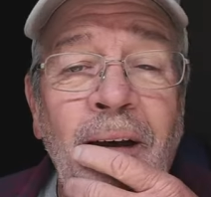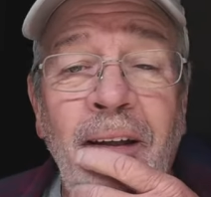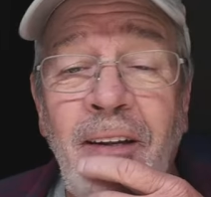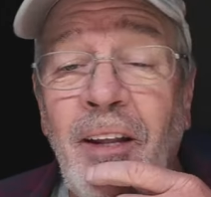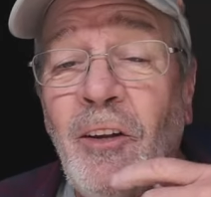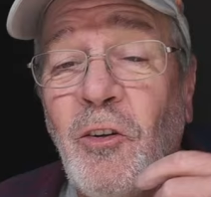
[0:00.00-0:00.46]

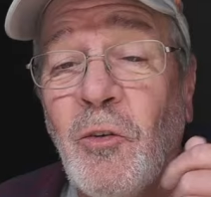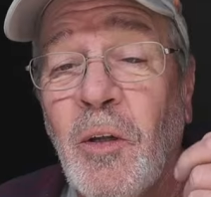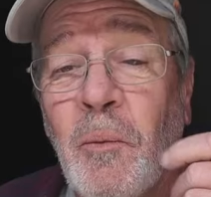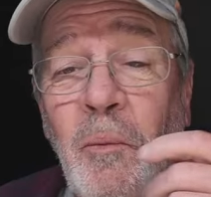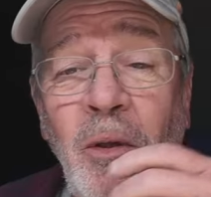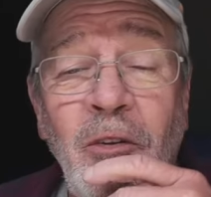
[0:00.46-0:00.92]
I did
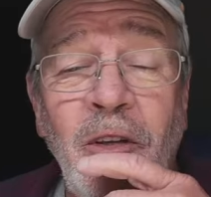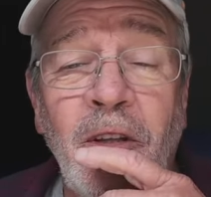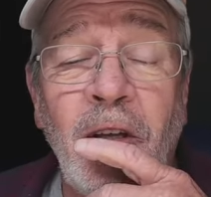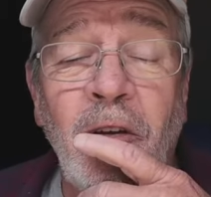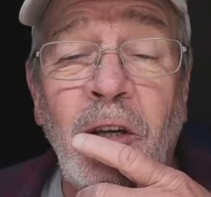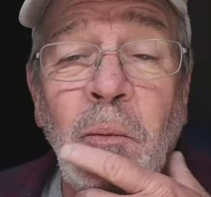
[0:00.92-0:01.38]
enjoy the
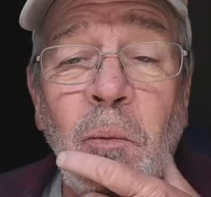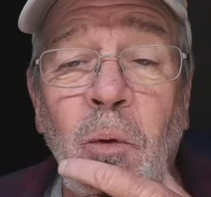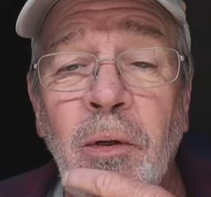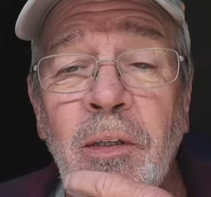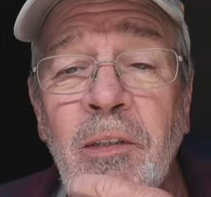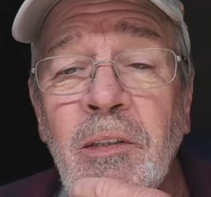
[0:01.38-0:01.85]
music though. Good
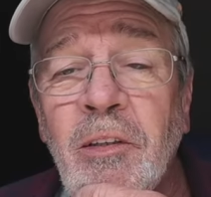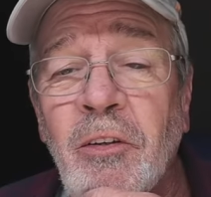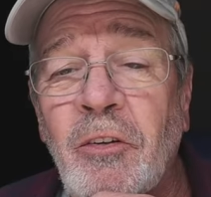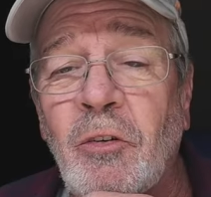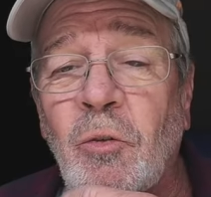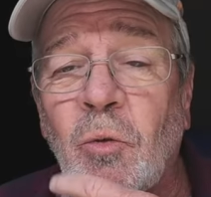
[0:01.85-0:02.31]
morning.
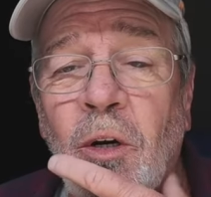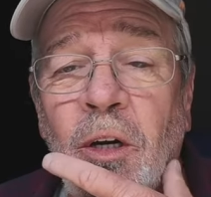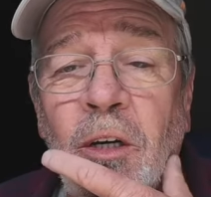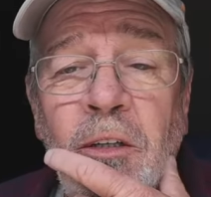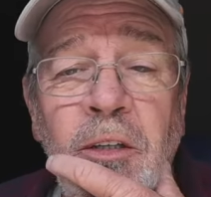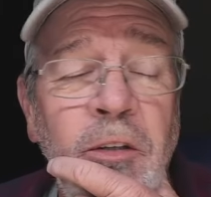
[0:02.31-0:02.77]
This is
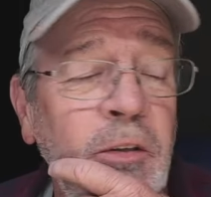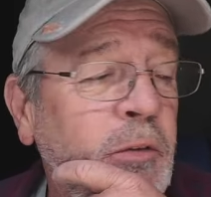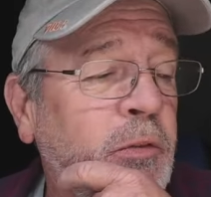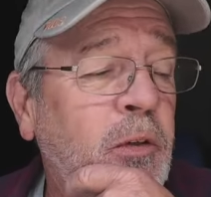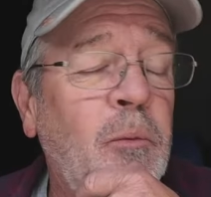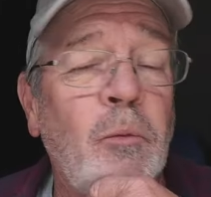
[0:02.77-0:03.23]

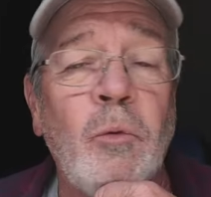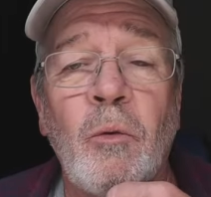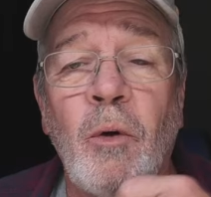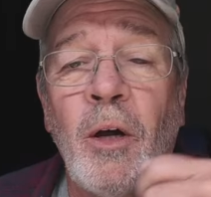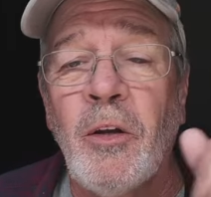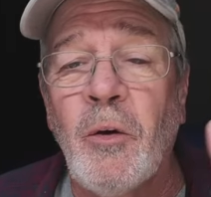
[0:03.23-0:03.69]
Ron from
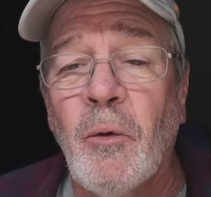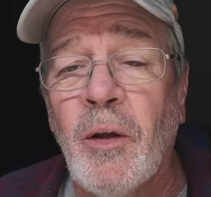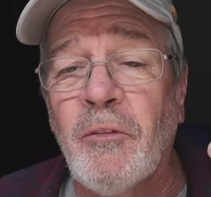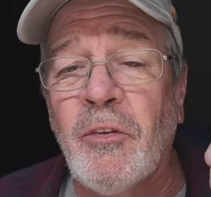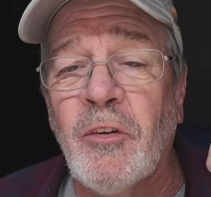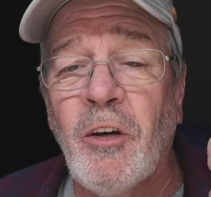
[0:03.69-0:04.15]
Ron
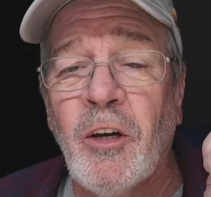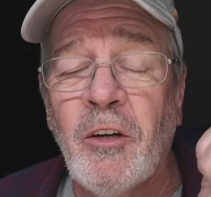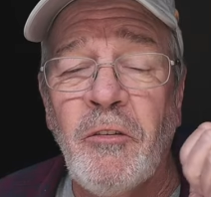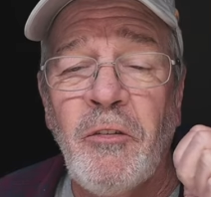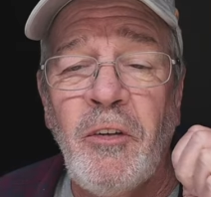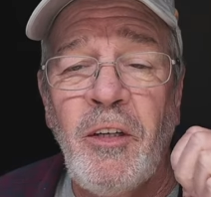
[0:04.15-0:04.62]
Durant
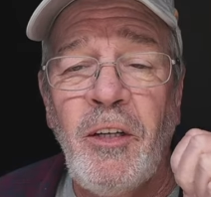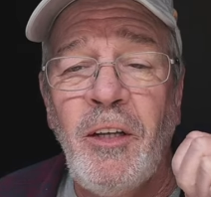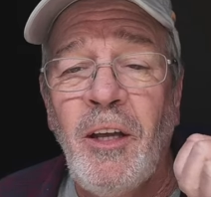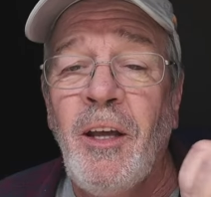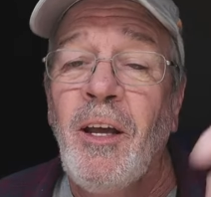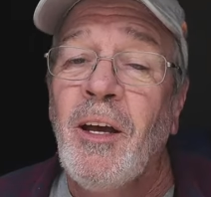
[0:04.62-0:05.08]

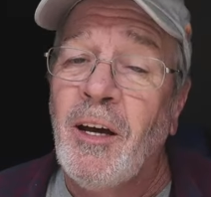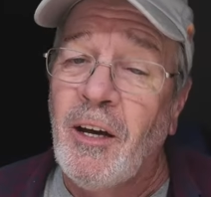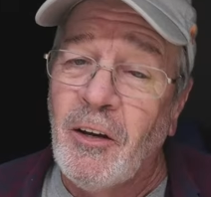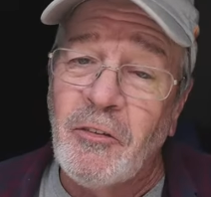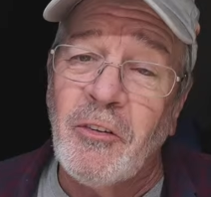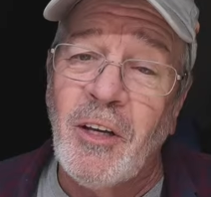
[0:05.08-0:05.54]
Photography.
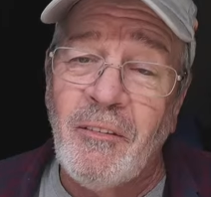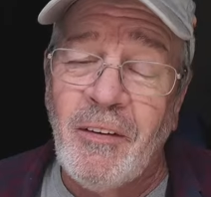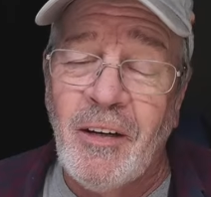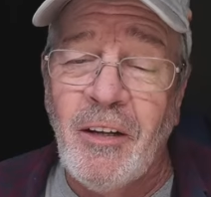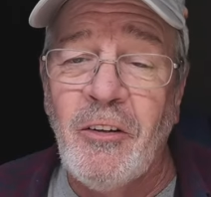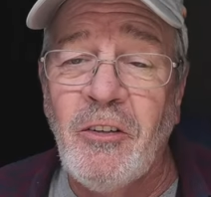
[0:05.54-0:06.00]
I also have
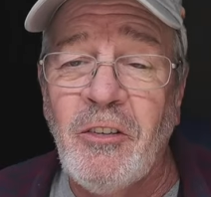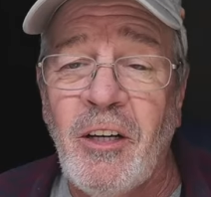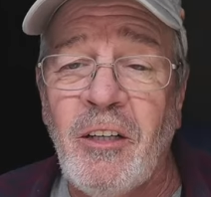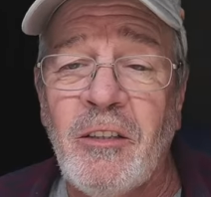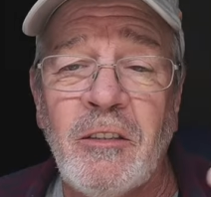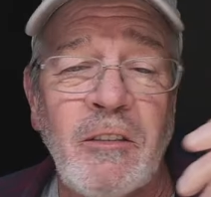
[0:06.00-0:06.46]
another
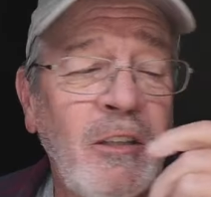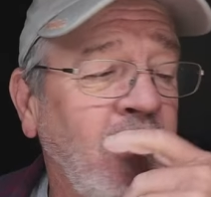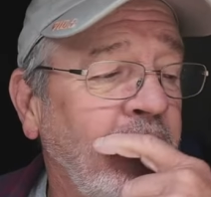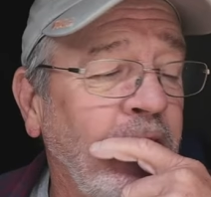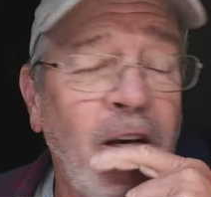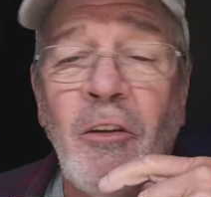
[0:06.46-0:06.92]
channel
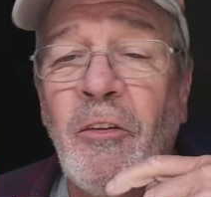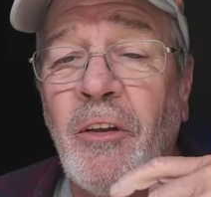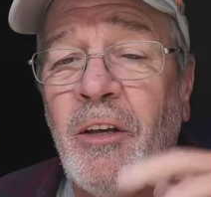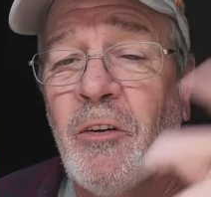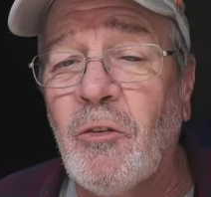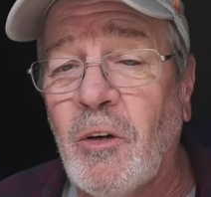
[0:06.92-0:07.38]
called All
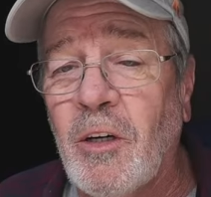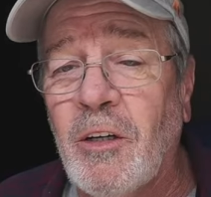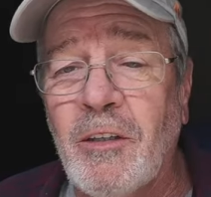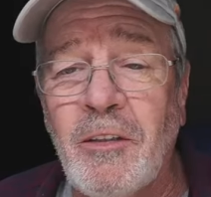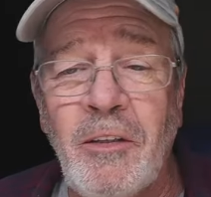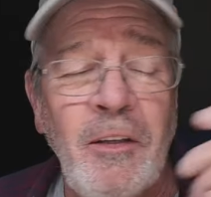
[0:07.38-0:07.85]
Things
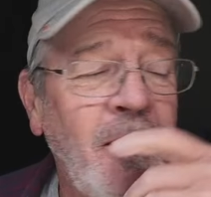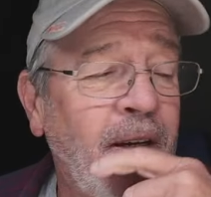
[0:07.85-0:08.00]
Ron.